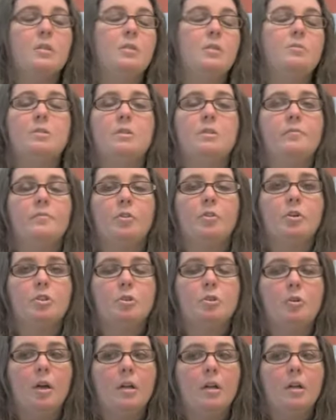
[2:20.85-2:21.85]
He was in
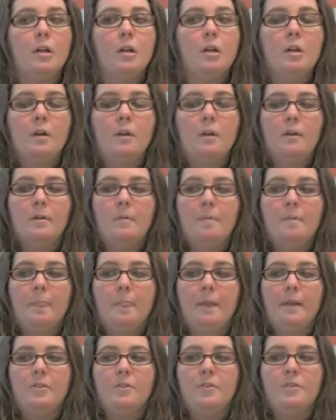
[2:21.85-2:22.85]
first grade.
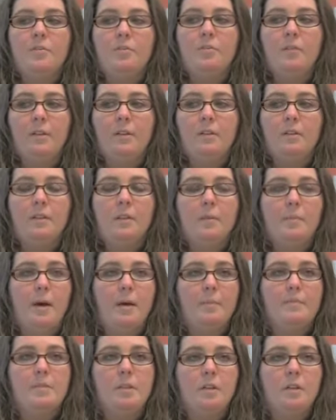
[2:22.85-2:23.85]
And so finally the
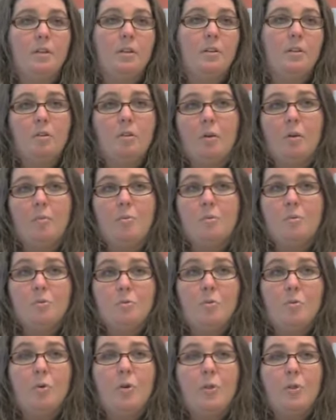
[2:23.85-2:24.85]
mom said, can you come into
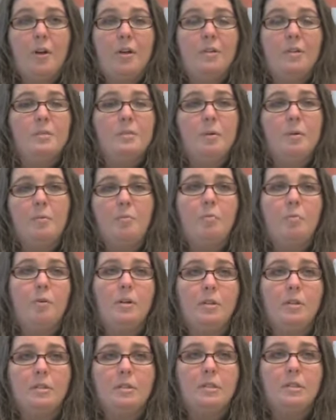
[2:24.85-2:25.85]
school with us and maybe we
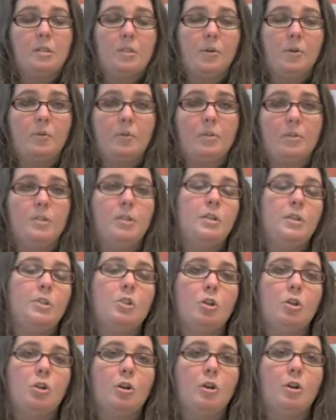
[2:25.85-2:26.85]
can sit down with the
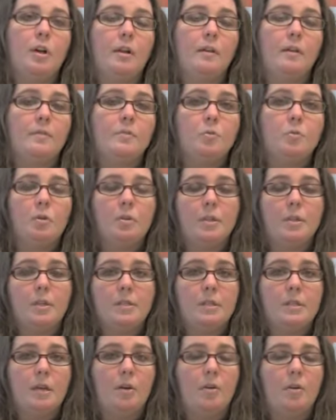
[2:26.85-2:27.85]
teacher and kind of sort
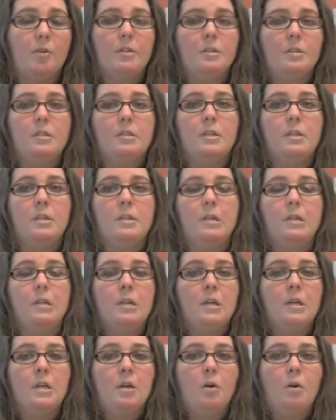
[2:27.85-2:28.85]
things out and see
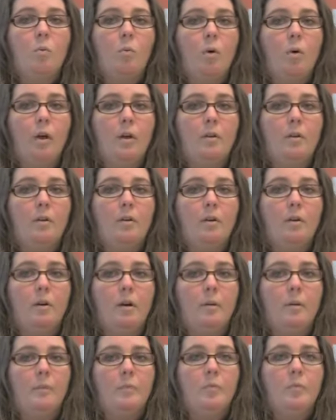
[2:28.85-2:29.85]

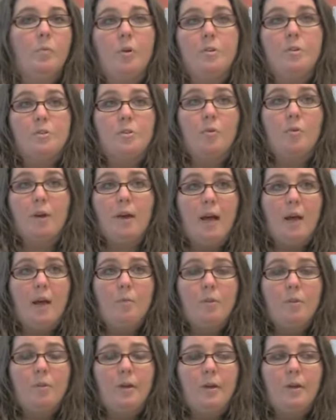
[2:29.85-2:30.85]
what's going on
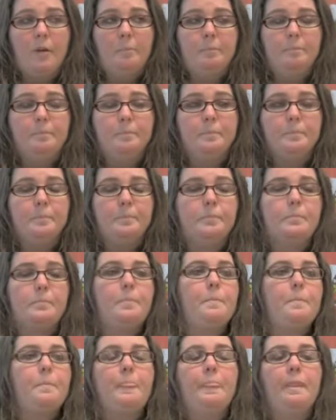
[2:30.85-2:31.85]
with him.
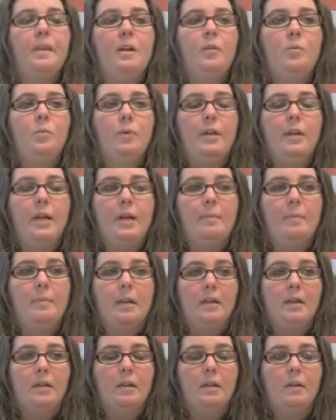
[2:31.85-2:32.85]
And we came
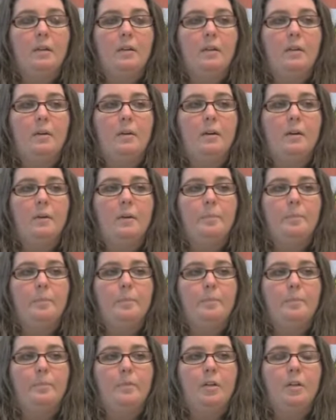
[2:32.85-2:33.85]
in
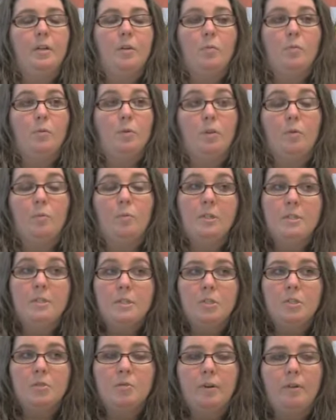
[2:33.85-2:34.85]
and he really
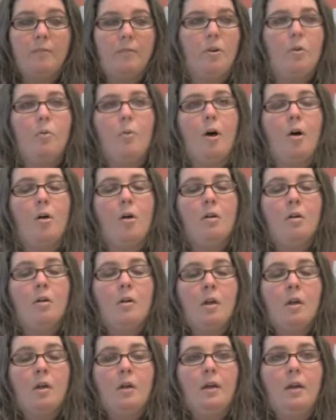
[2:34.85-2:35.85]
wasn't doing very well.
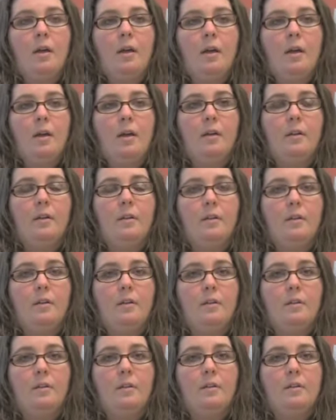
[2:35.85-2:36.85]
And
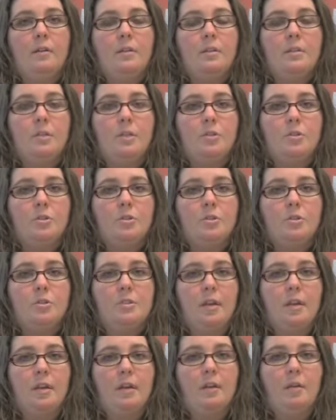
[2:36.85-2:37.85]
the teacher
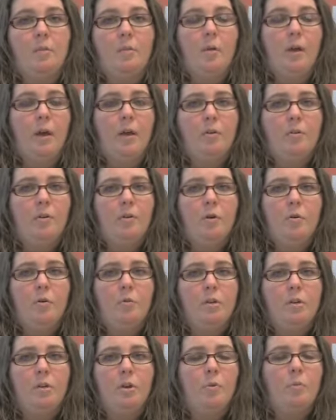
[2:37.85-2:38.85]
said, well, I don't know,
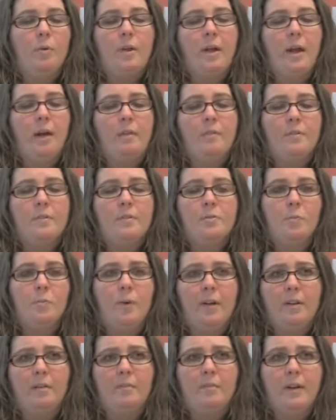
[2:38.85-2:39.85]
we have this
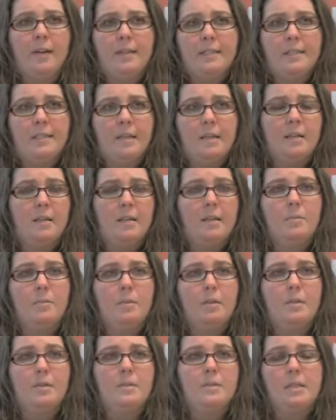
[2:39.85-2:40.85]
weighted vest on him
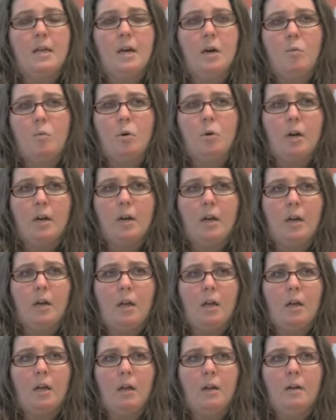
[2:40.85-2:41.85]
and it's not
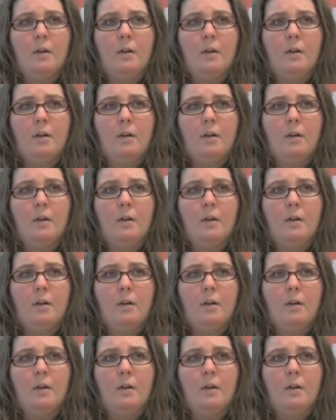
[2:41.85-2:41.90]
working.